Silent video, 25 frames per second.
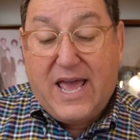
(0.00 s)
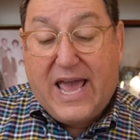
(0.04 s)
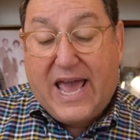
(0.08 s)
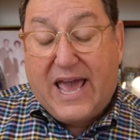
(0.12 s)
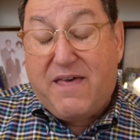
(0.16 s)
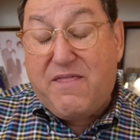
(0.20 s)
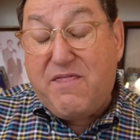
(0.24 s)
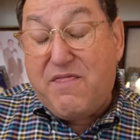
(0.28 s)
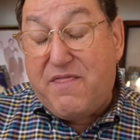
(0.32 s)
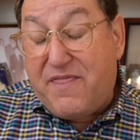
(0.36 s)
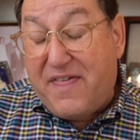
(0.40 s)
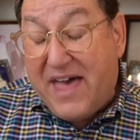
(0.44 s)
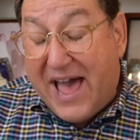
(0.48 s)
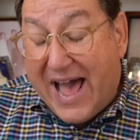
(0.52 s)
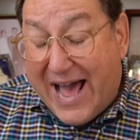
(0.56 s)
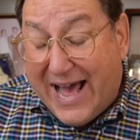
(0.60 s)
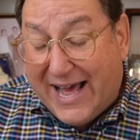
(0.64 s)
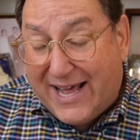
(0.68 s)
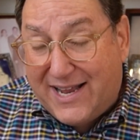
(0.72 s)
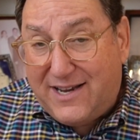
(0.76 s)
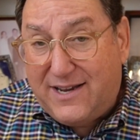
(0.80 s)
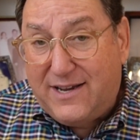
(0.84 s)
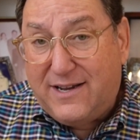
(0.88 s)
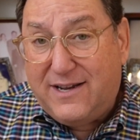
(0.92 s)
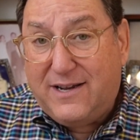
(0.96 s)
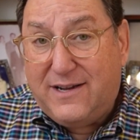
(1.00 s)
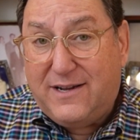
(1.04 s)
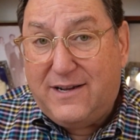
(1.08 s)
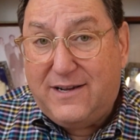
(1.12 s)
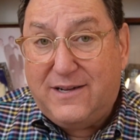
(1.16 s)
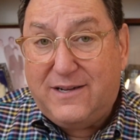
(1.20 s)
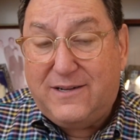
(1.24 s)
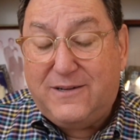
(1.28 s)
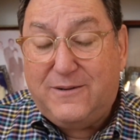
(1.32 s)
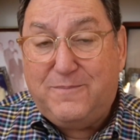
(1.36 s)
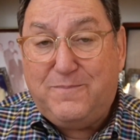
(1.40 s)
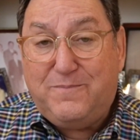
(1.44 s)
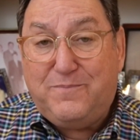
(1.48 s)
And that
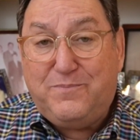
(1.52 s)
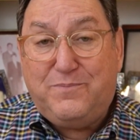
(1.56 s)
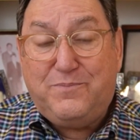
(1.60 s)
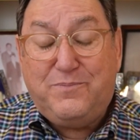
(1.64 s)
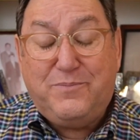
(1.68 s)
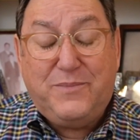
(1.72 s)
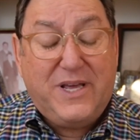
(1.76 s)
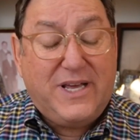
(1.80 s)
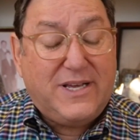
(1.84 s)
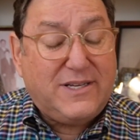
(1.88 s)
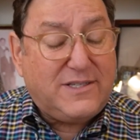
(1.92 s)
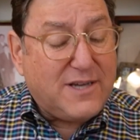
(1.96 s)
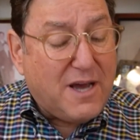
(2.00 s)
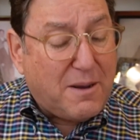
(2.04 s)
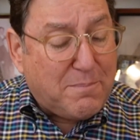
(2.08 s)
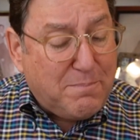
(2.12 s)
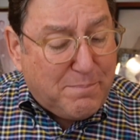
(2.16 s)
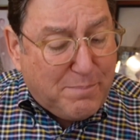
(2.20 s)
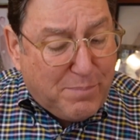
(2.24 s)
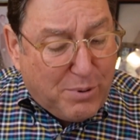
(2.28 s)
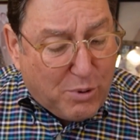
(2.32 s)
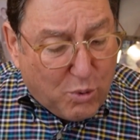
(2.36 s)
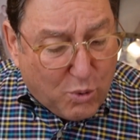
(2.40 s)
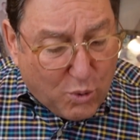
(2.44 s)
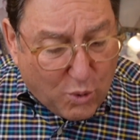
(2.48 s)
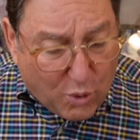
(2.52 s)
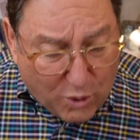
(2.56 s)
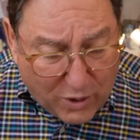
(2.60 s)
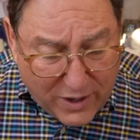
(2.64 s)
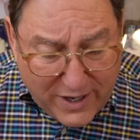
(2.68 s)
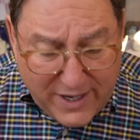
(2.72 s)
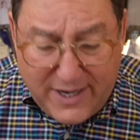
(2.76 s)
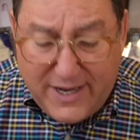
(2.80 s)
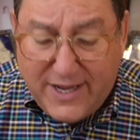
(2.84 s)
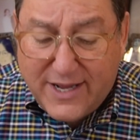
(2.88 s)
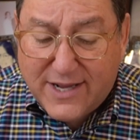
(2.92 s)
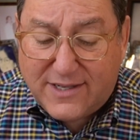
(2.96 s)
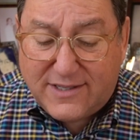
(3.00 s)
is a
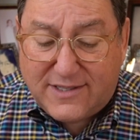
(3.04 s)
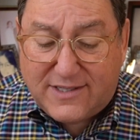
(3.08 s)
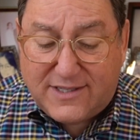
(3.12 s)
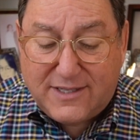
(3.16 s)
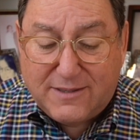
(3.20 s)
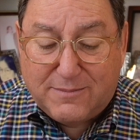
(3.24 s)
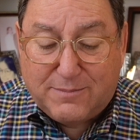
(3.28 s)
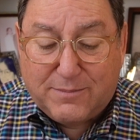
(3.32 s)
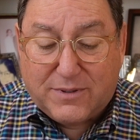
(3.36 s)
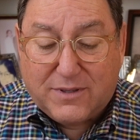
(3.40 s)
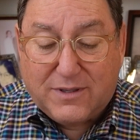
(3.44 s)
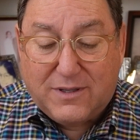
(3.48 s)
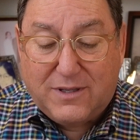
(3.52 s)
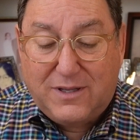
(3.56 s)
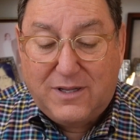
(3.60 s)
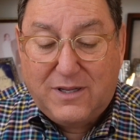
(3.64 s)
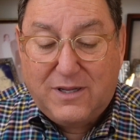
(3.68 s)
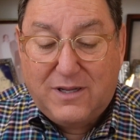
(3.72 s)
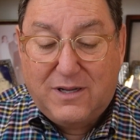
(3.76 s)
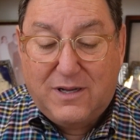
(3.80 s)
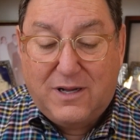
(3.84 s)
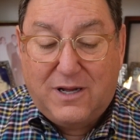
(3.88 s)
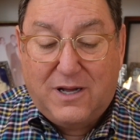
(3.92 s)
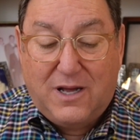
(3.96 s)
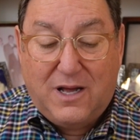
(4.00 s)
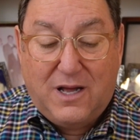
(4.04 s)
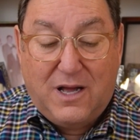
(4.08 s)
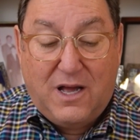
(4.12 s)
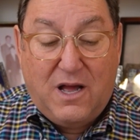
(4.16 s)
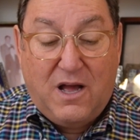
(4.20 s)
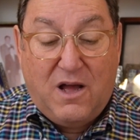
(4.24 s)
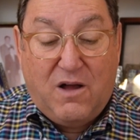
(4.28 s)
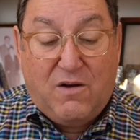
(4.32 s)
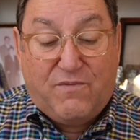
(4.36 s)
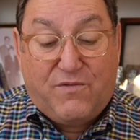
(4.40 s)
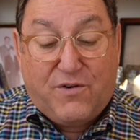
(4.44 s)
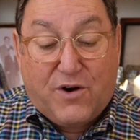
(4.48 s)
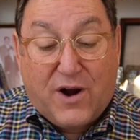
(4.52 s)
poignant symbol
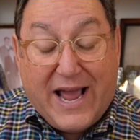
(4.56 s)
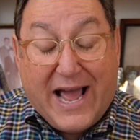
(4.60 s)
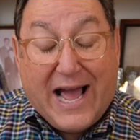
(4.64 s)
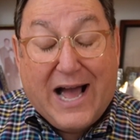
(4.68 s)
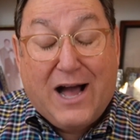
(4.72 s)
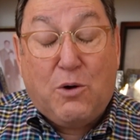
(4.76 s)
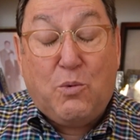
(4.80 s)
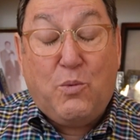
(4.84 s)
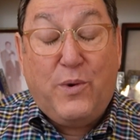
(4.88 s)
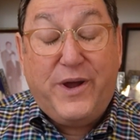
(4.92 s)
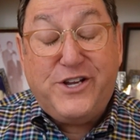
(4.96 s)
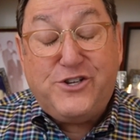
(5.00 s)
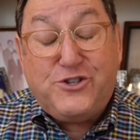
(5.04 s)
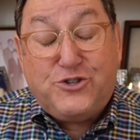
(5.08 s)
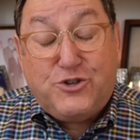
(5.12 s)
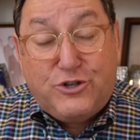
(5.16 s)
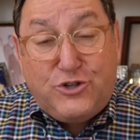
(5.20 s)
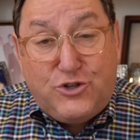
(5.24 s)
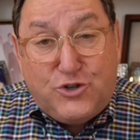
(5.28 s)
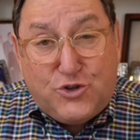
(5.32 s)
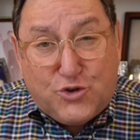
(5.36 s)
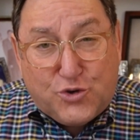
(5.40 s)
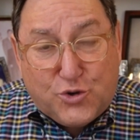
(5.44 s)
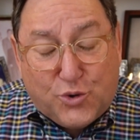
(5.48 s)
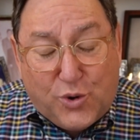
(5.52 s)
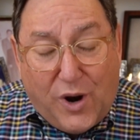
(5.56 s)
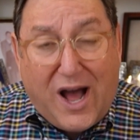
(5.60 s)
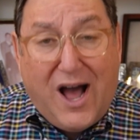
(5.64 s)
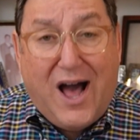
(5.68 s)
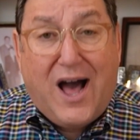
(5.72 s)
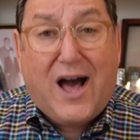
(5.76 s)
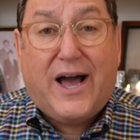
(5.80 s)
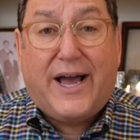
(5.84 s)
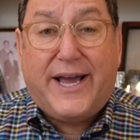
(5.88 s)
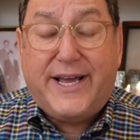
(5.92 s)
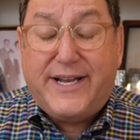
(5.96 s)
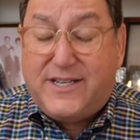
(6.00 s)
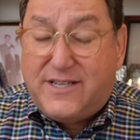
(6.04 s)
for how we should
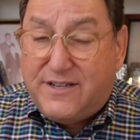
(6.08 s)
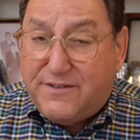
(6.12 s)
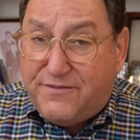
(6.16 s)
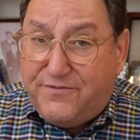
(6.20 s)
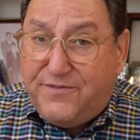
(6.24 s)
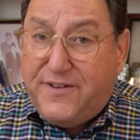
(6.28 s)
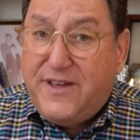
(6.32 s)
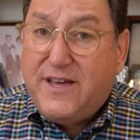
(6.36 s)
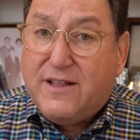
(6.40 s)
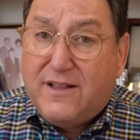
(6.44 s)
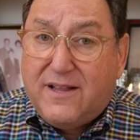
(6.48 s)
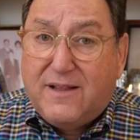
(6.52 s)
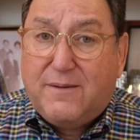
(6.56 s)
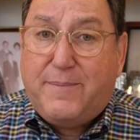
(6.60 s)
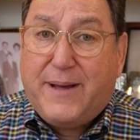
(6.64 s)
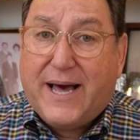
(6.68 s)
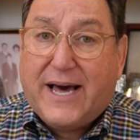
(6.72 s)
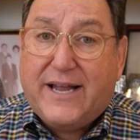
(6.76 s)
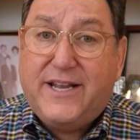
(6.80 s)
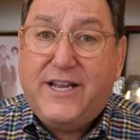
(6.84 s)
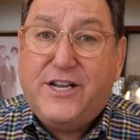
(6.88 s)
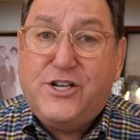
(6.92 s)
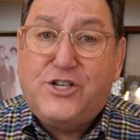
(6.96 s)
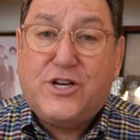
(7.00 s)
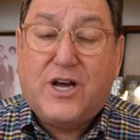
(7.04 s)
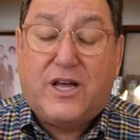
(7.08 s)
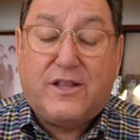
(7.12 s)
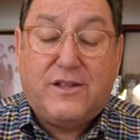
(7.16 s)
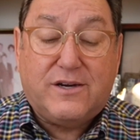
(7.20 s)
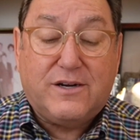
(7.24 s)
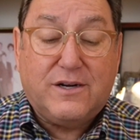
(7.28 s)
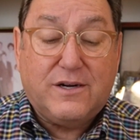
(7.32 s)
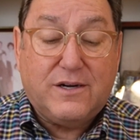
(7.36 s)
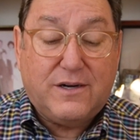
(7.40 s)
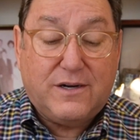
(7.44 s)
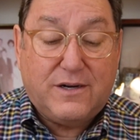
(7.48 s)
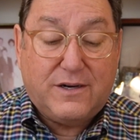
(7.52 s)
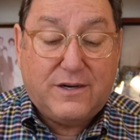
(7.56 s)
try to feel about each other
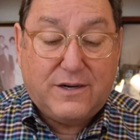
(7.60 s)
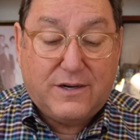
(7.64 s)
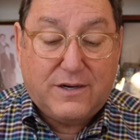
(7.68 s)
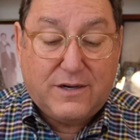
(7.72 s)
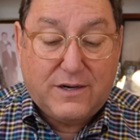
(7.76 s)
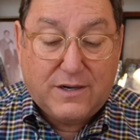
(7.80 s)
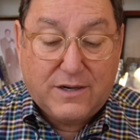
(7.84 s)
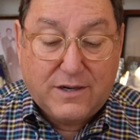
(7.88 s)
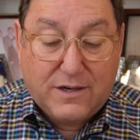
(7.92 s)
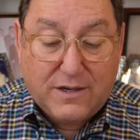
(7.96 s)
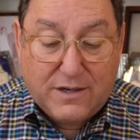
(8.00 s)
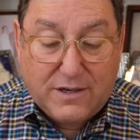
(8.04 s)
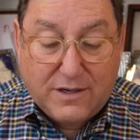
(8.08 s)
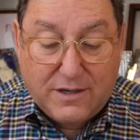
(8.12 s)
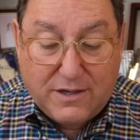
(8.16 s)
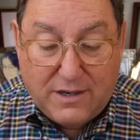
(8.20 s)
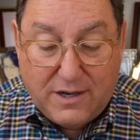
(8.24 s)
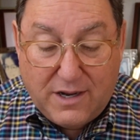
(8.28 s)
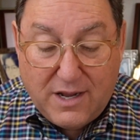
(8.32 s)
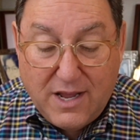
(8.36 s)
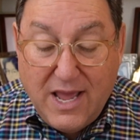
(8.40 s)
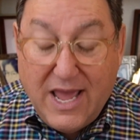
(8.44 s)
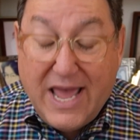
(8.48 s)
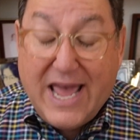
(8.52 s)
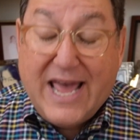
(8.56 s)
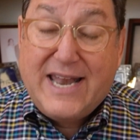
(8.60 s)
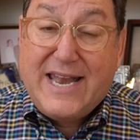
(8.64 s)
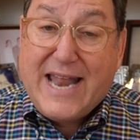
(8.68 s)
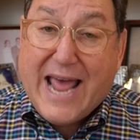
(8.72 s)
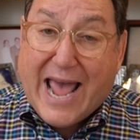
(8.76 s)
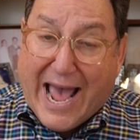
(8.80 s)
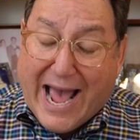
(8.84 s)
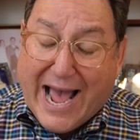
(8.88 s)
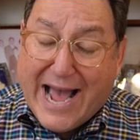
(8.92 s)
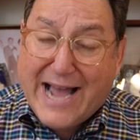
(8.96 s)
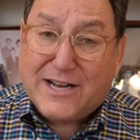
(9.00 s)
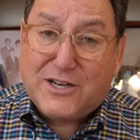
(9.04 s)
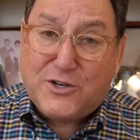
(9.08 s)
and
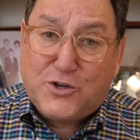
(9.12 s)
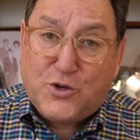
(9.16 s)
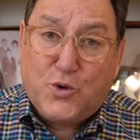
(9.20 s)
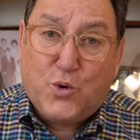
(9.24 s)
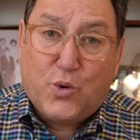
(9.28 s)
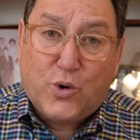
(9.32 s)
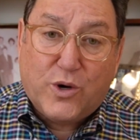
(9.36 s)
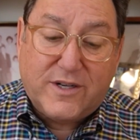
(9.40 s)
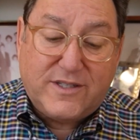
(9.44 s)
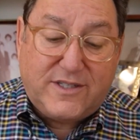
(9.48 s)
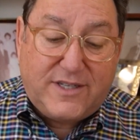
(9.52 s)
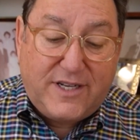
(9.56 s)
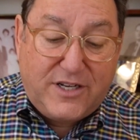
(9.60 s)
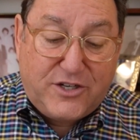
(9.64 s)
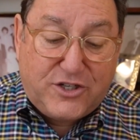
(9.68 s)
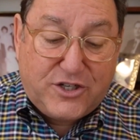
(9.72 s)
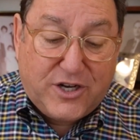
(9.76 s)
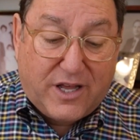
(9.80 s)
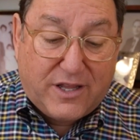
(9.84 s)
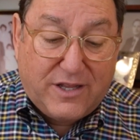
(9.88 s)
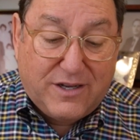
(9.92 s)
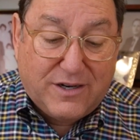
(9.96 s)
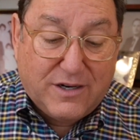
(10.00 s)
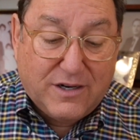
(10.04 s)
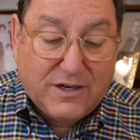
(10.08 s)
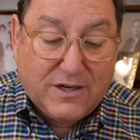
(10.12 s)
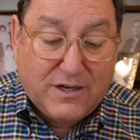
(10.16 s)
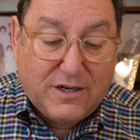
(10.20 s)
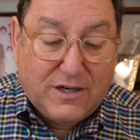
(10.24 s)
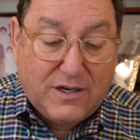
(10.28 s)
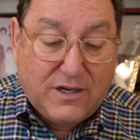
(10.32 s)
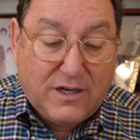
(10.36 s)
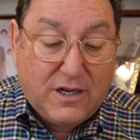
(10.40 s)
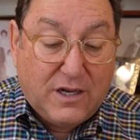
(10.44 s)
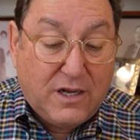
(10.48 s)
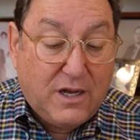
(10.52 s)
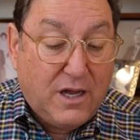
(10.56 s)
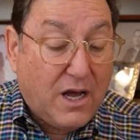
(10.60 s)
act towards each other
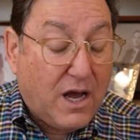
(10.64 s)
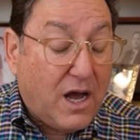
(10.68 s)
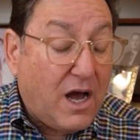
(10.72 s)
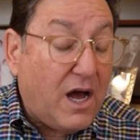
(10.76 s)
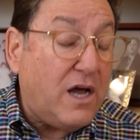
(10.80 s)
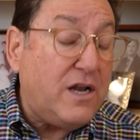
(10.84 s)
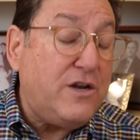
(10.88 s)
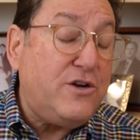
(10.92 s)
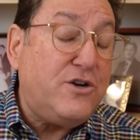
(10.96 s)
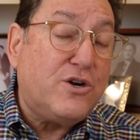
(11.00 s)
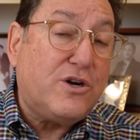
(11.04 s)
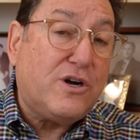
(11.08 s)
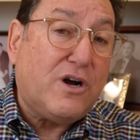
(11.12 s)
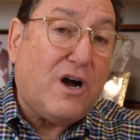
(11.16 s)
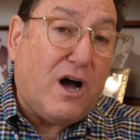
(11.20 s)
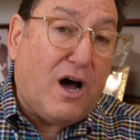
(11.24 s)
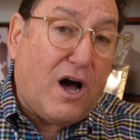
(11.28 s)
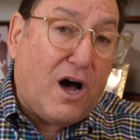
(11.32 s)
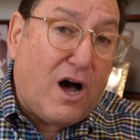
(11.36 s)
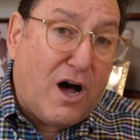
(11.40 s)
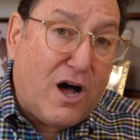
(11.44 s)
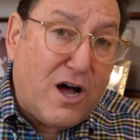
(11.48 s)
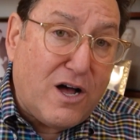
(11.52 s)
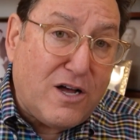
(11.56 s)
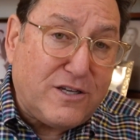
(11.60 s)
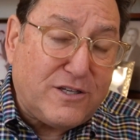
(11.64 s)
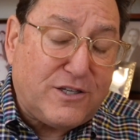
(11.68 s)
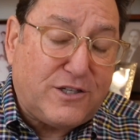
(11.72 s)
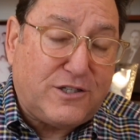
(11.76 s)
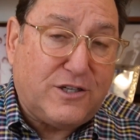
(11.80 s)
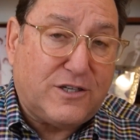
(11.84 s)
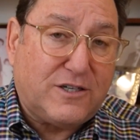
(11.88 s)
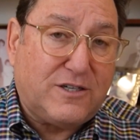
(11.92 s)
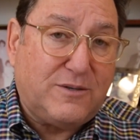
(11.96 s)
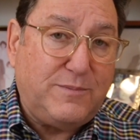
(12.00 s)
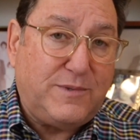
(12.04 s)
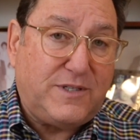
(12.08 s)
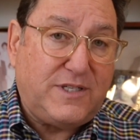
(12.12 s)
under all
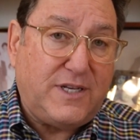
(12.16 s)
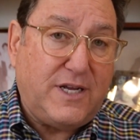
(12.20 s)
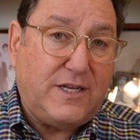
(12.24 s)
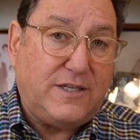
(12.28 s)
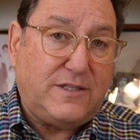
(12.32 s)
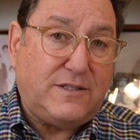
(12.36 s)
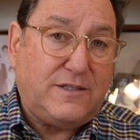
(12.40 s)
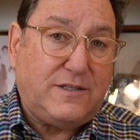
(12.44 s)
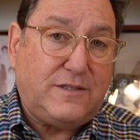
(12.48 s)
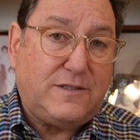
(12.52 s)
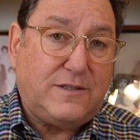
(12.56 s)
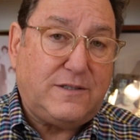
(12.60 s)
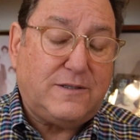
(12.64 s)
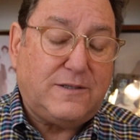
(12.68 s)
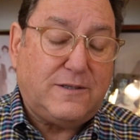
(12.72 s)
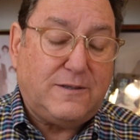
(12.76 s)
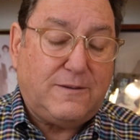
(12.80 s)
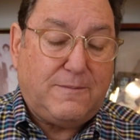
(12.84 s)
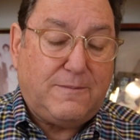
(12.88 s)
circumstances.